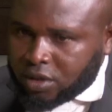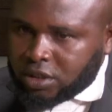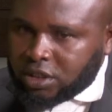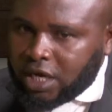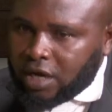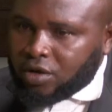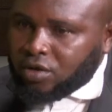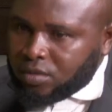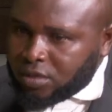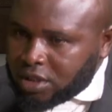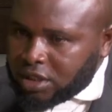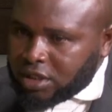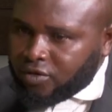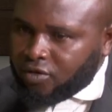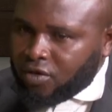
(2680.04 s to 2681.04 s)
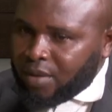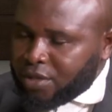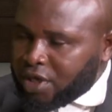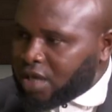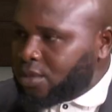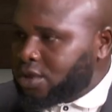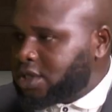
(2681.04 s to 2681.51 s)
there are rooms for
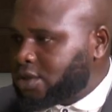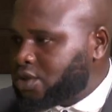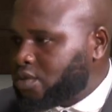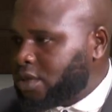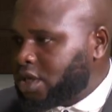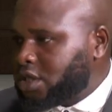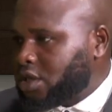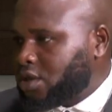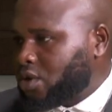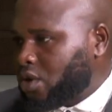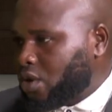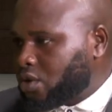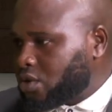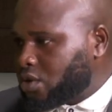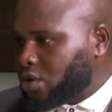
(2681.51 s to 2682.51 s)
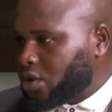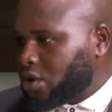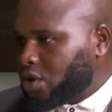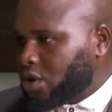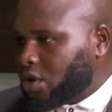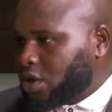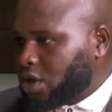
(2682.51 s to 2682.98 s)
amicable settlements in court.
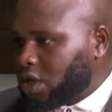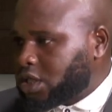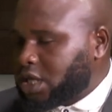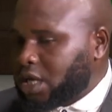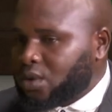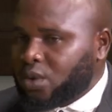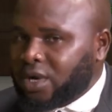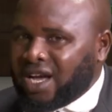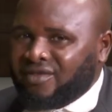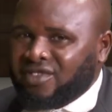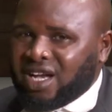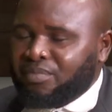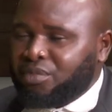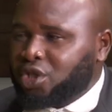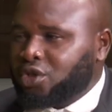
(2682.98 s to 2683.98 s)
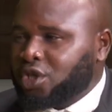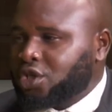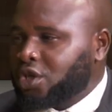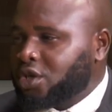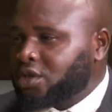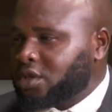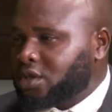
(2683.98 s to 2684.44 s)
You understand? We have the
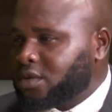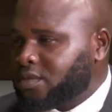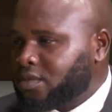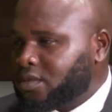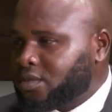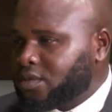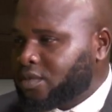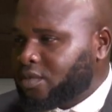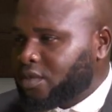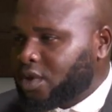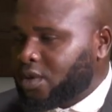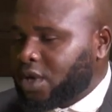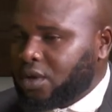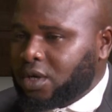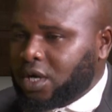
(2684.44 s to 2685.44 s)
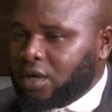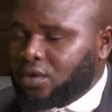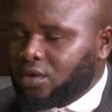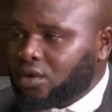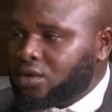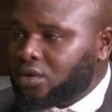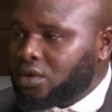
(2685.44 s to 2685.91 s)
arbitrations where you
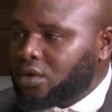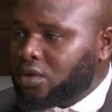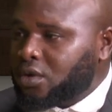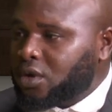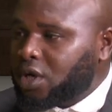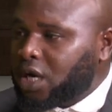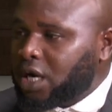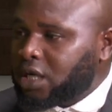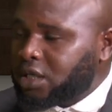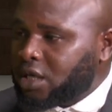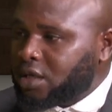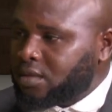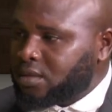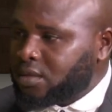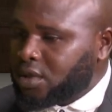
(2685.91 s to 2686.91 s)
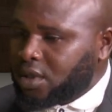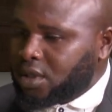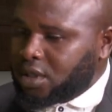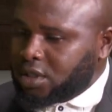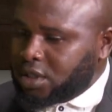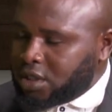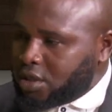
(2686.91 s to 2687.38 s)
can go to and then
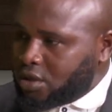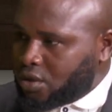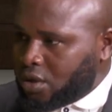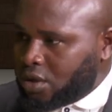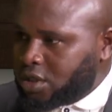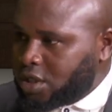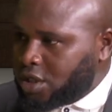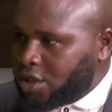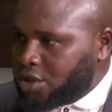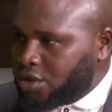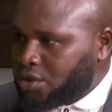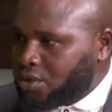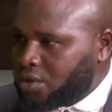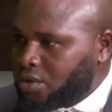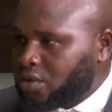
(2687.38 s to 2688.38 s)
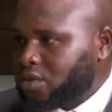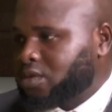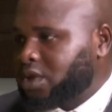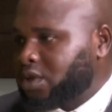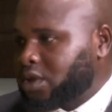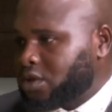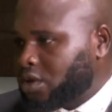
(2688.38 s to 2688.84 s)
they discuss the issue,
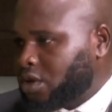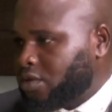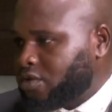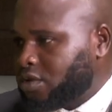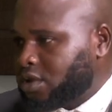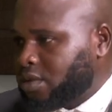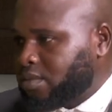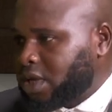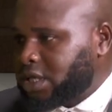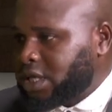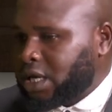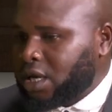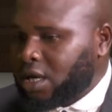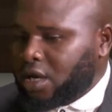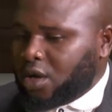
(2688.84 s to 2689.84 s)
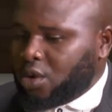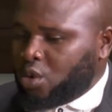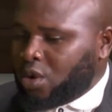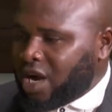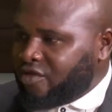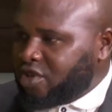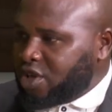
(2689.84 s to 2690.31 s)
they resolve the matter.
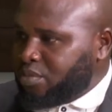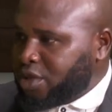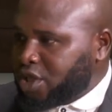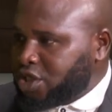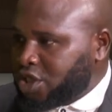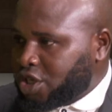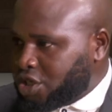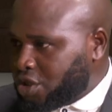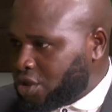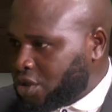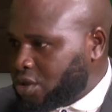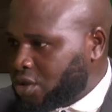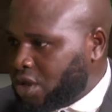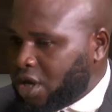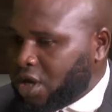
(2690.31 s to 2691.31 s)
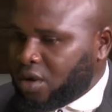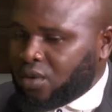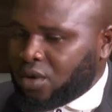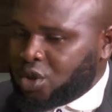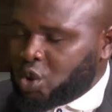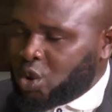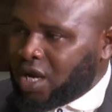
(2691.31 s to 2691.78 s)
We have the mediation.
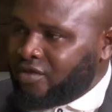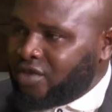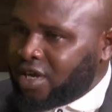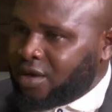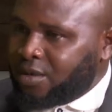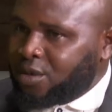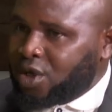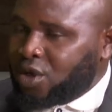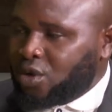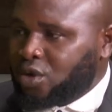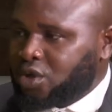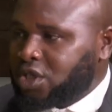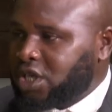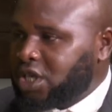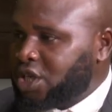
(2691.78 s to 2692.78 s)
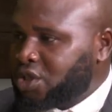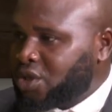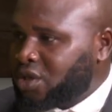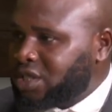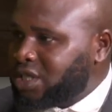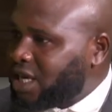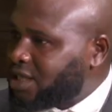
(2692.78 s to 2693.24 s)
We also have the
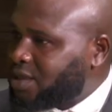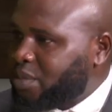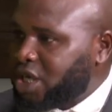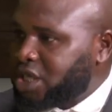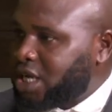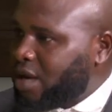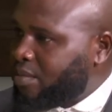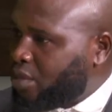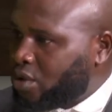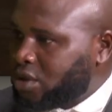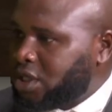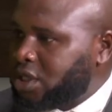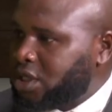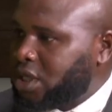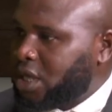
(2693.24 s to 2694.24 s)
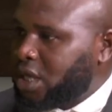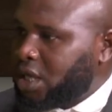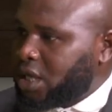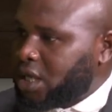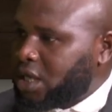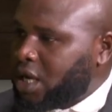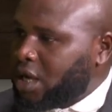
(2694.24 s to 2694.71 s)
reconciliation. There are special bodies
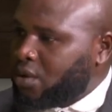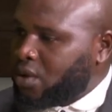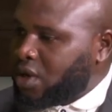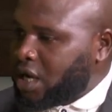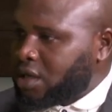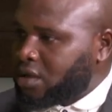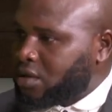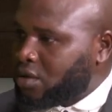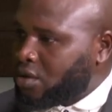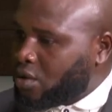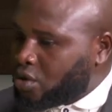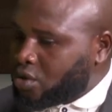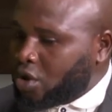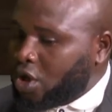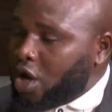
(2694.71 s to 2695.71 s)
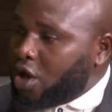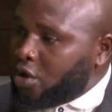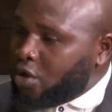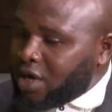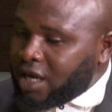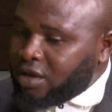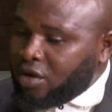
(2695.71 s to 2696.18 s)
that you can go to.
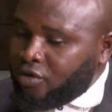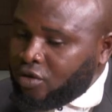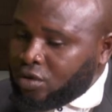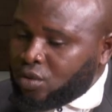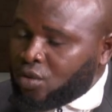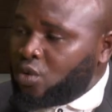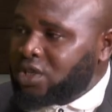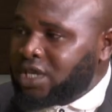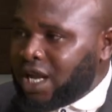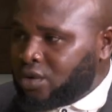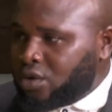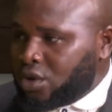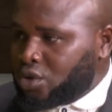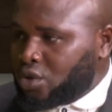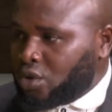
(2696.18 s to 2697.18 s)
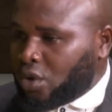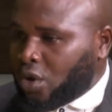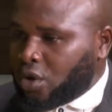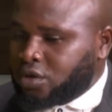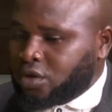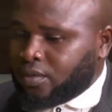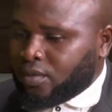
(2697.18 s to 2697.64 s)
You can even, without going to
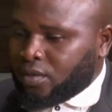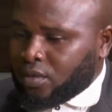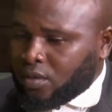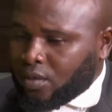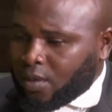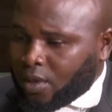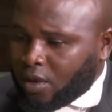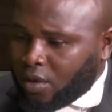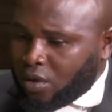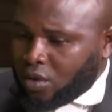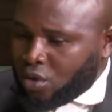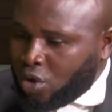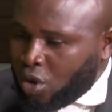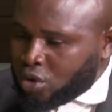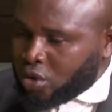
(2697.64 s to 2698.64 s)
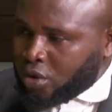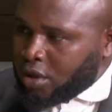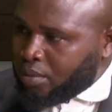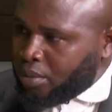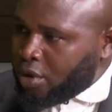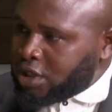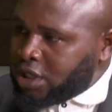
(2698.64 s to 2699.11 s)
court, go to
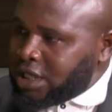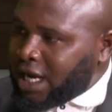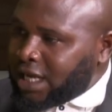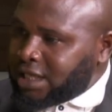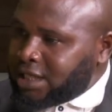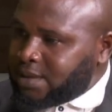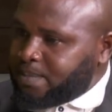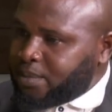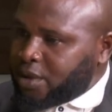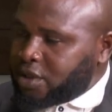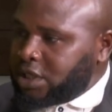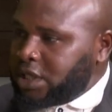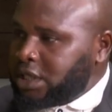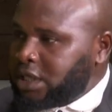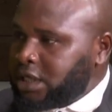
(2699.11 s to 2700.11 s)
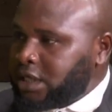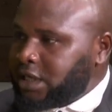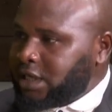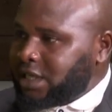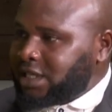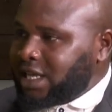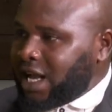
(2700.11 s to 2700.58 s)
the body that this person
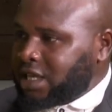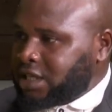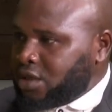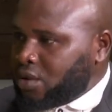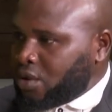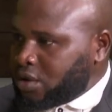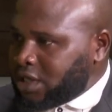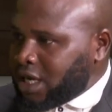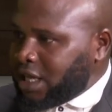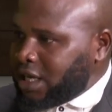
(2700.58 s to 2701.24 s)
is acting under.